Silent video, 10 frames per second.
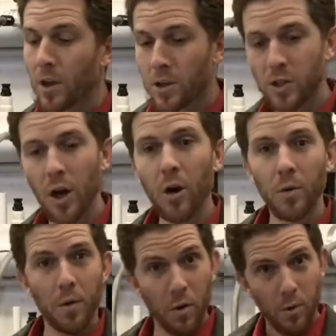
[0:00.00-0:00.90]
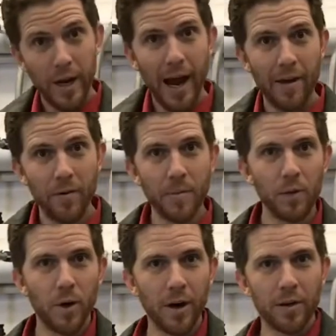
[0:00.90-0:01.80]
So we'd have them
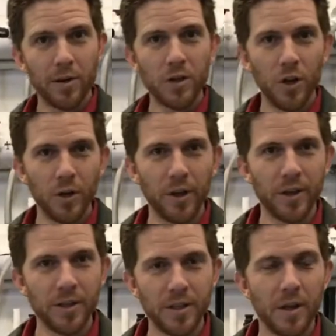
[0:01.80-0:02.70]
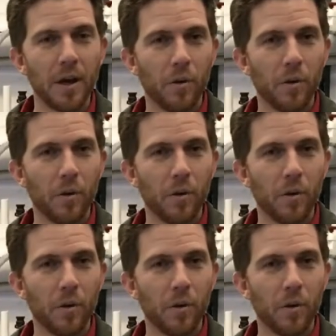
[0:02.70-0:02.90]
in one of those coolers.